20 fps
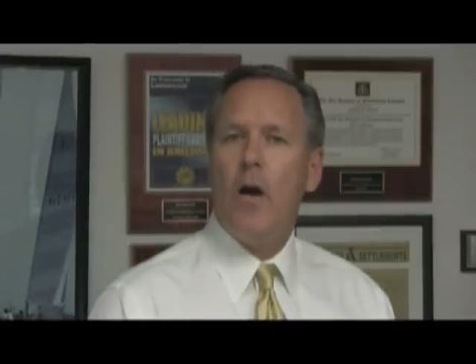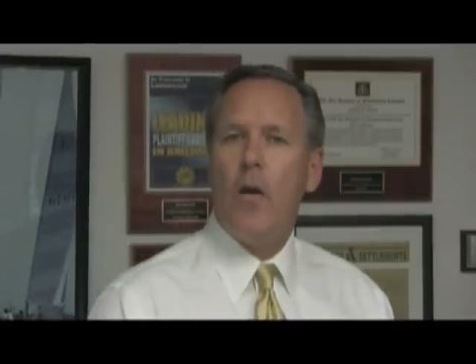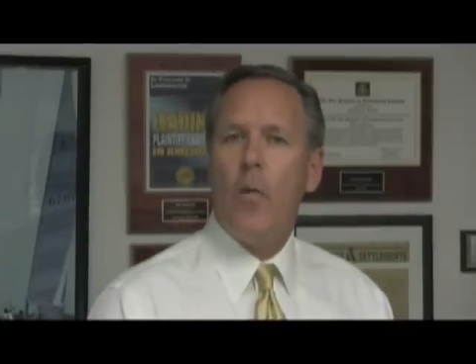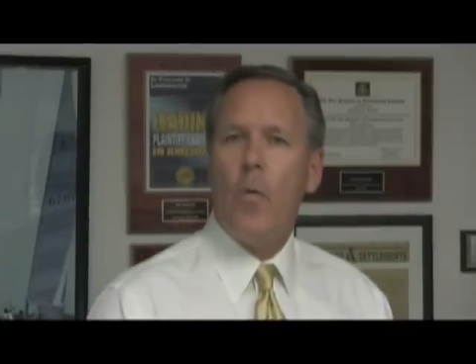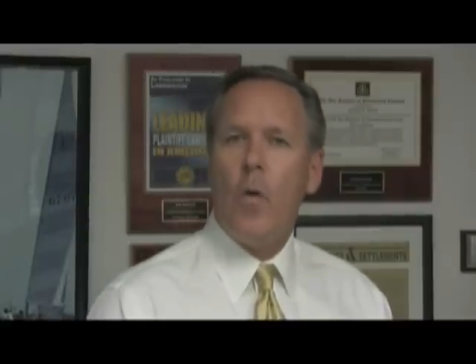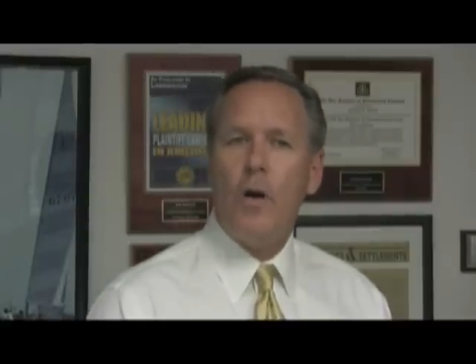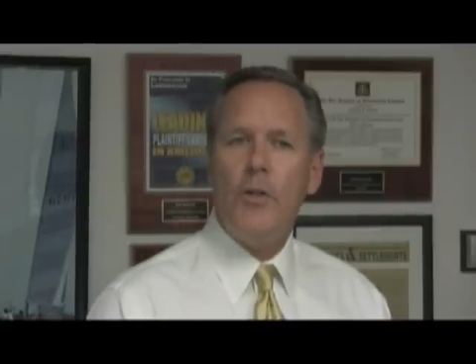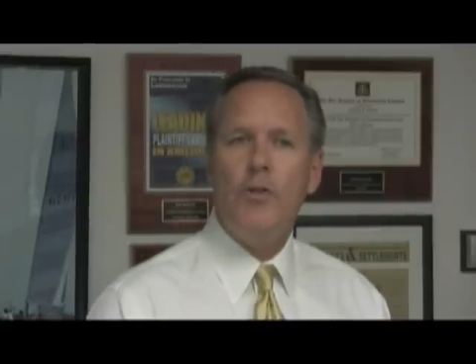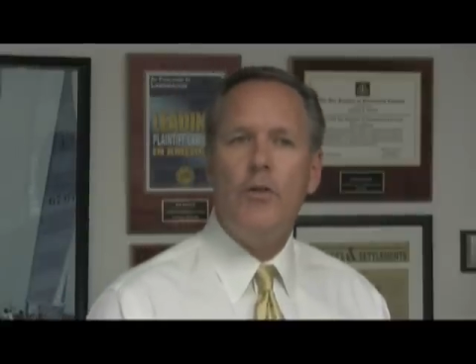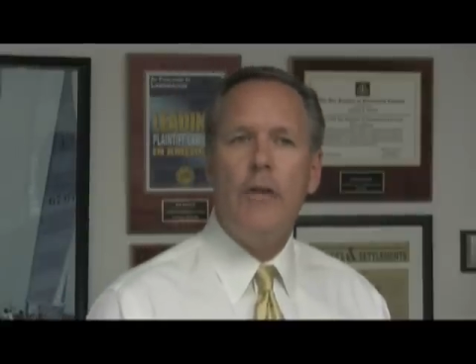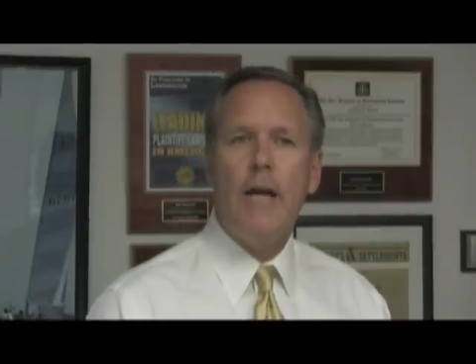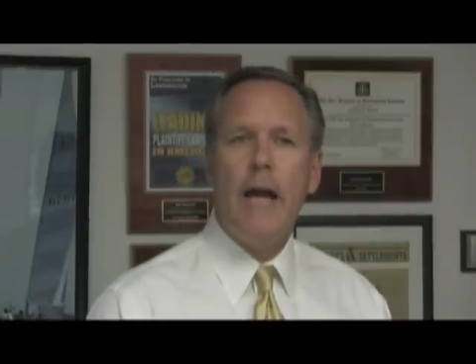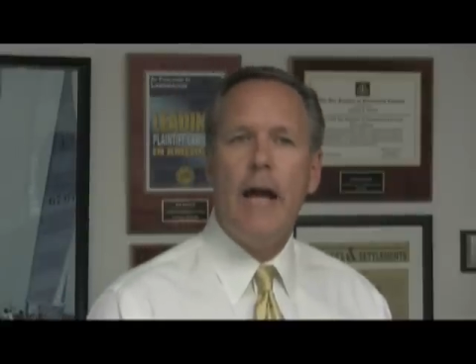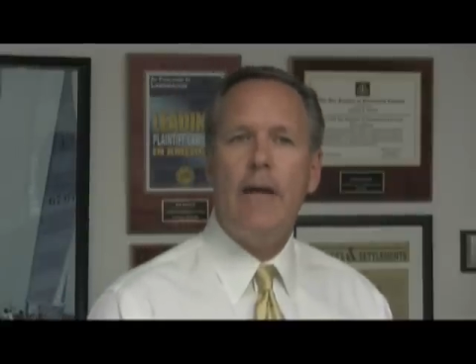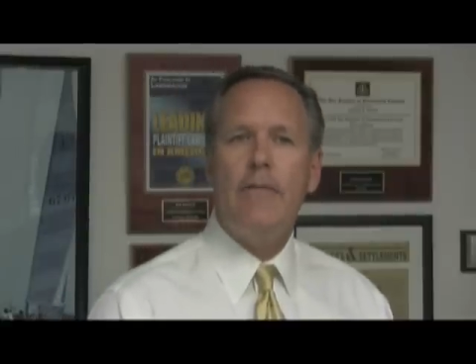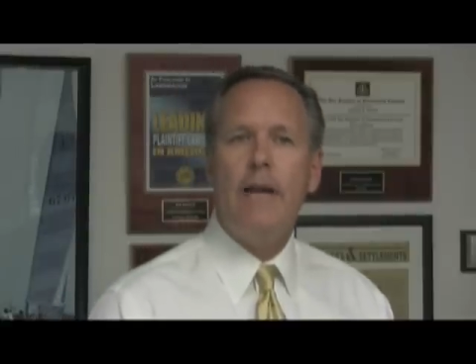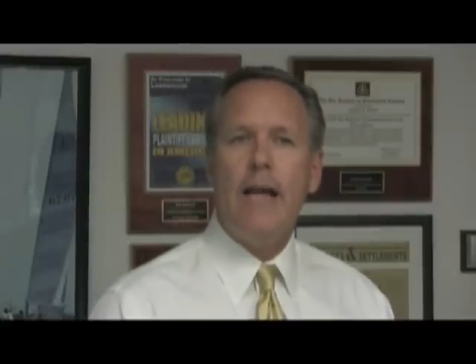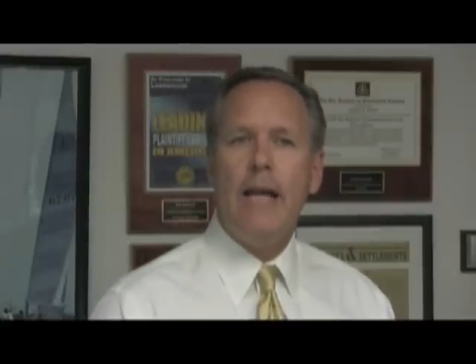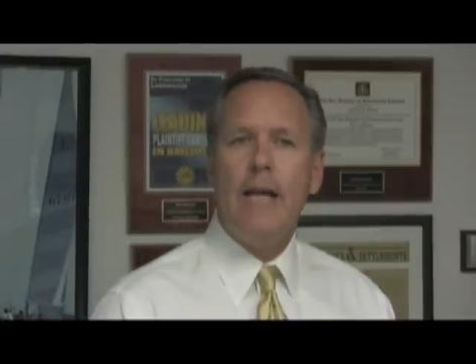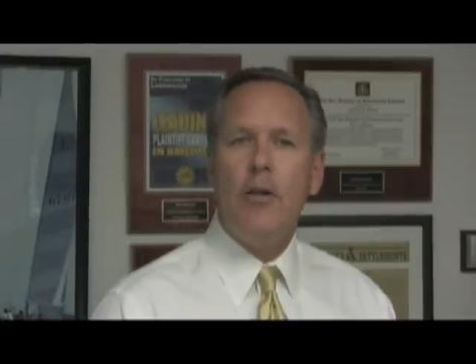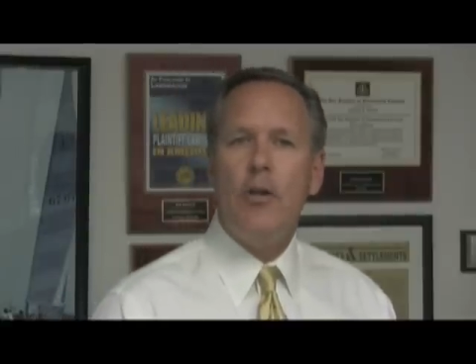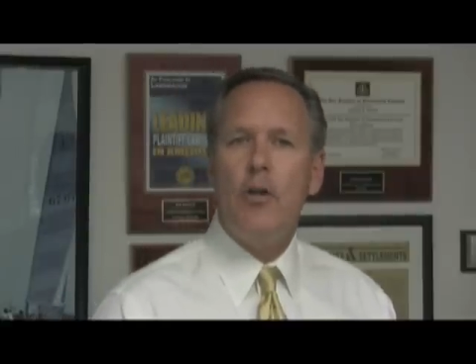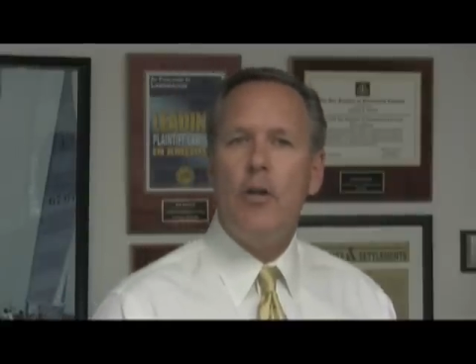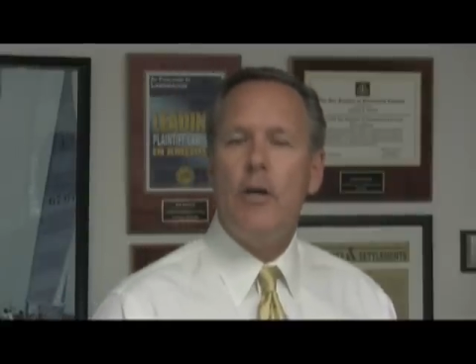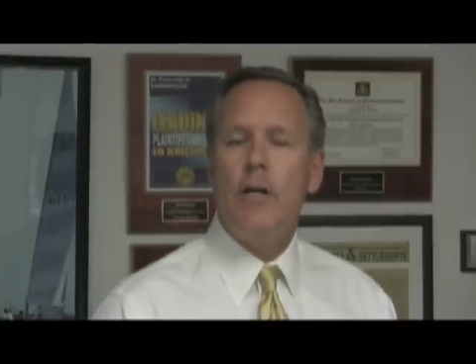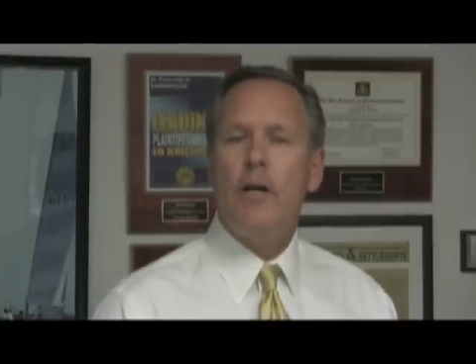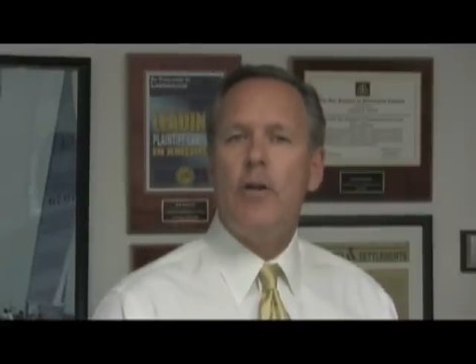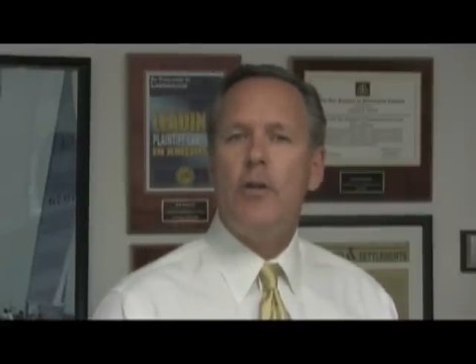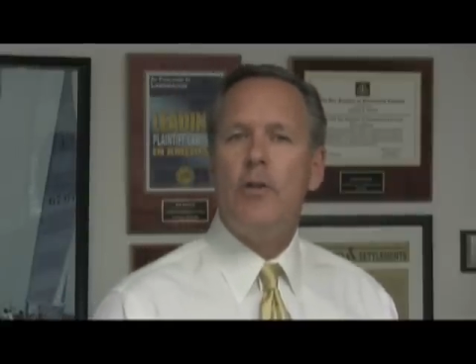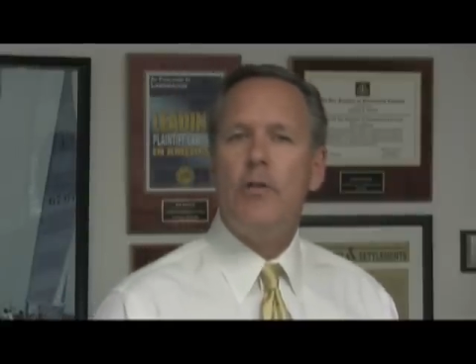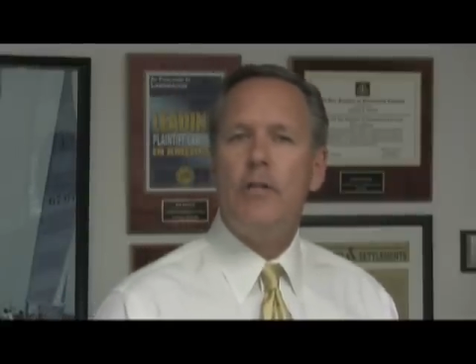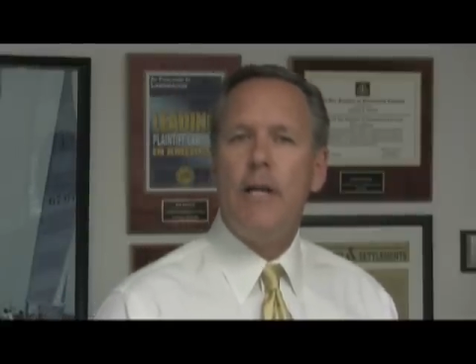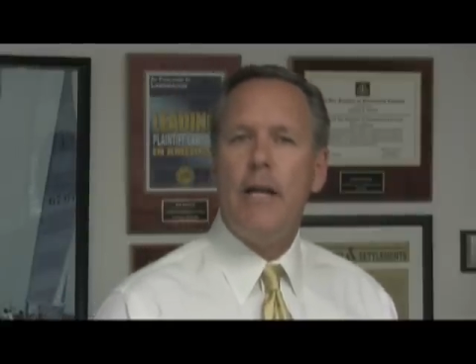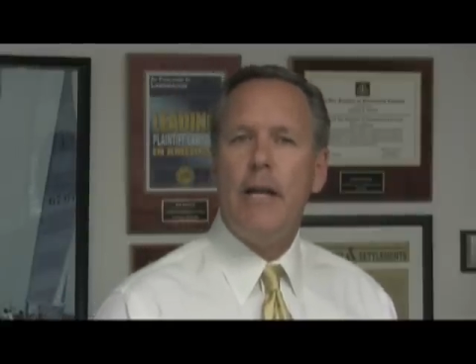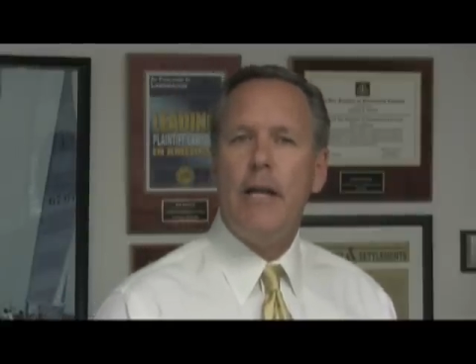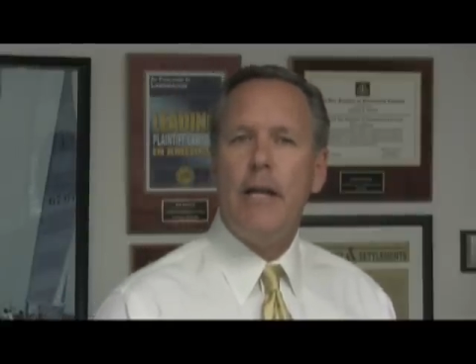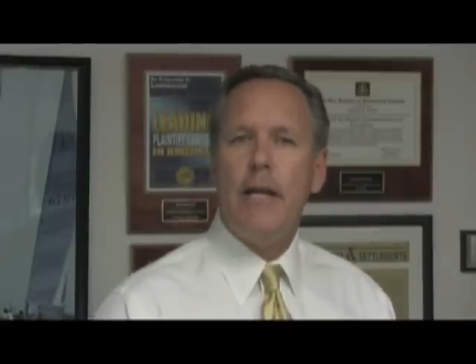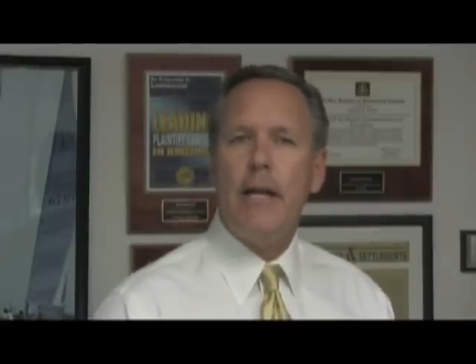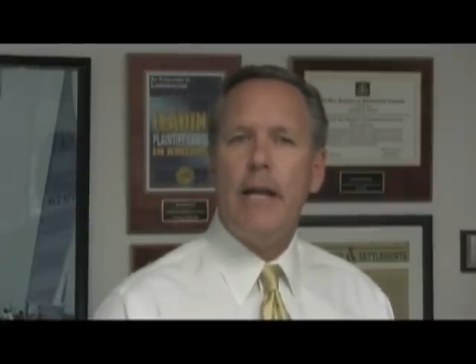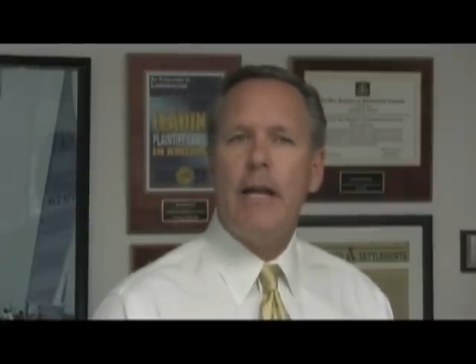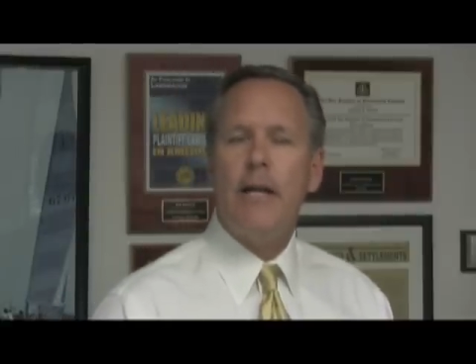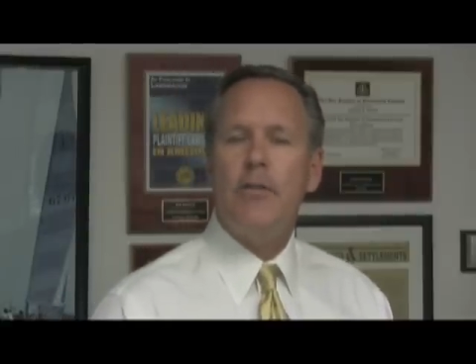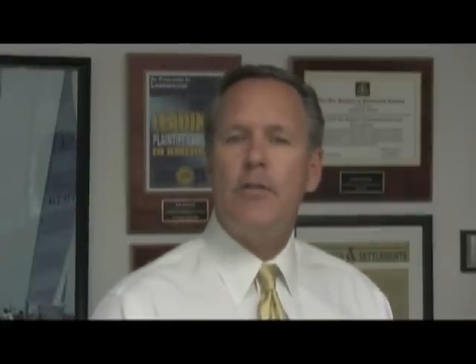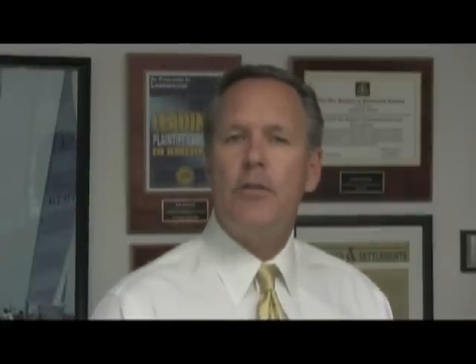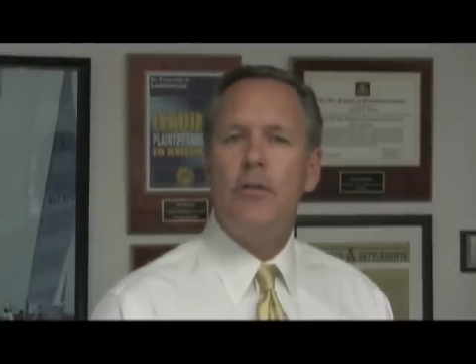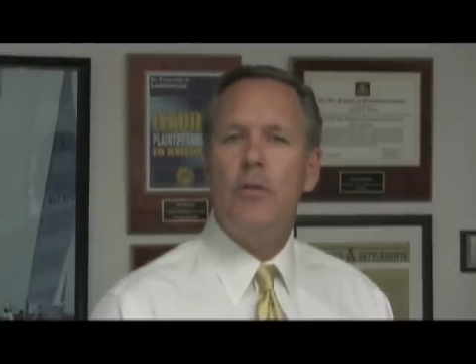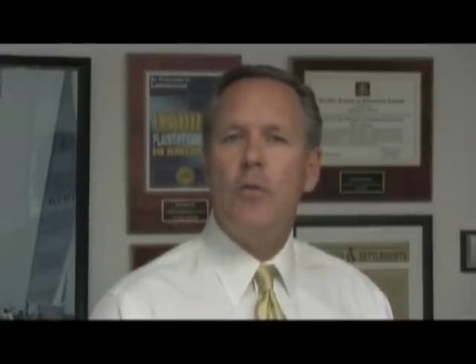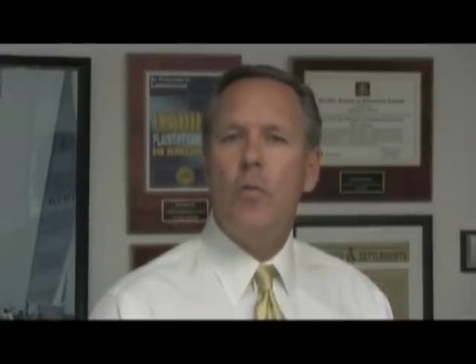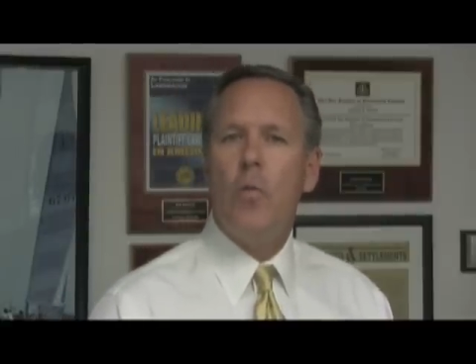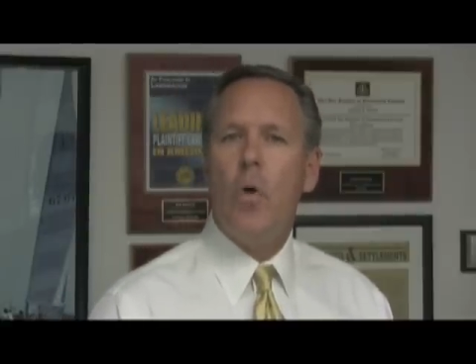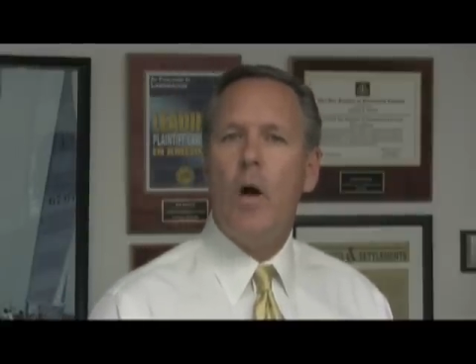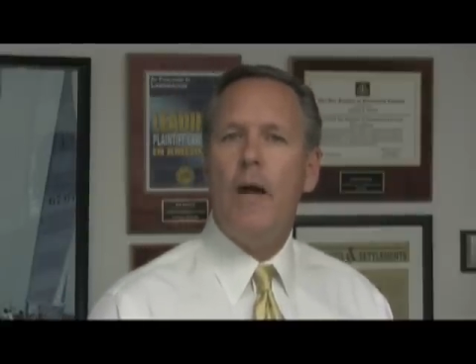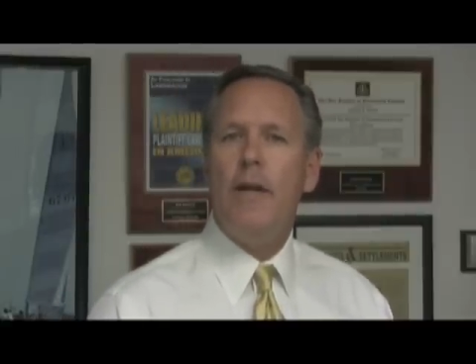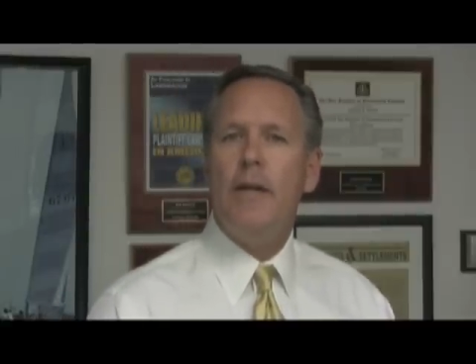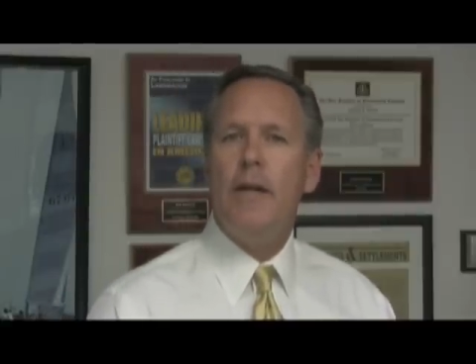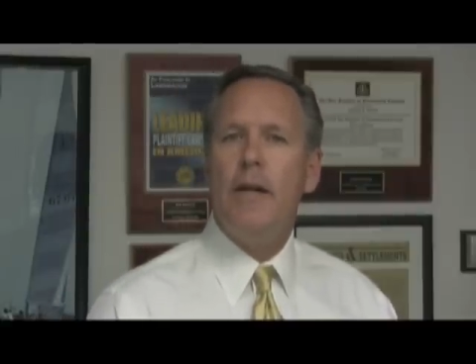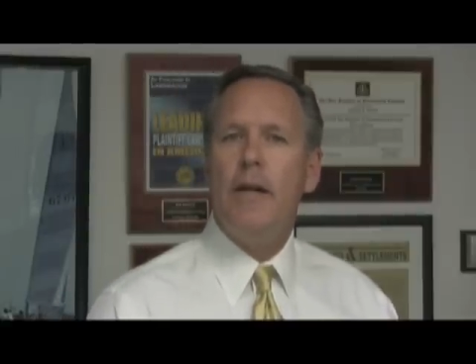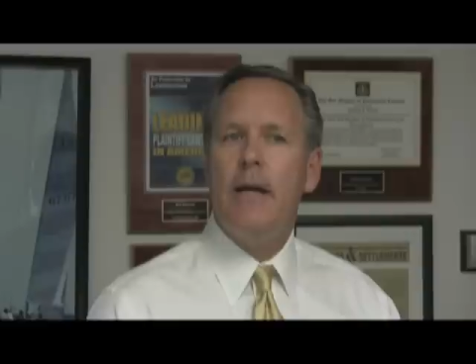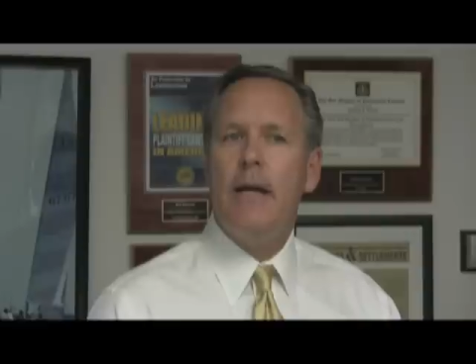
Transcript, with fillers: once you have a good understanding as to what